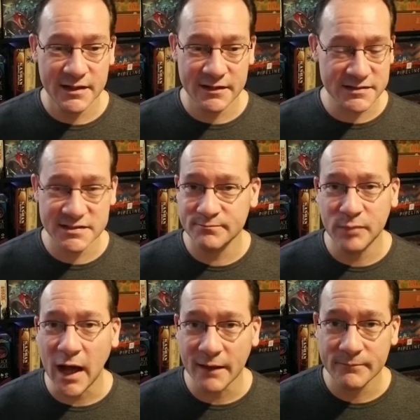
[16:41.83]
a
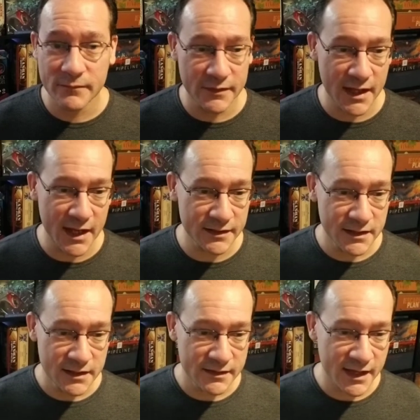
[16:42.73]
spot that
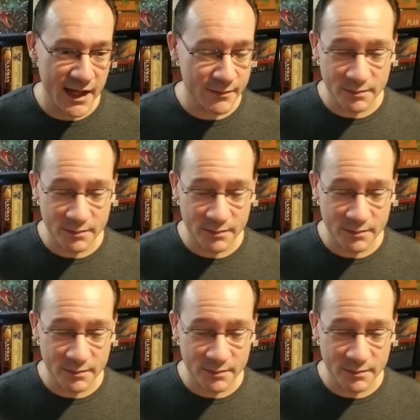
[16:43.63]
had,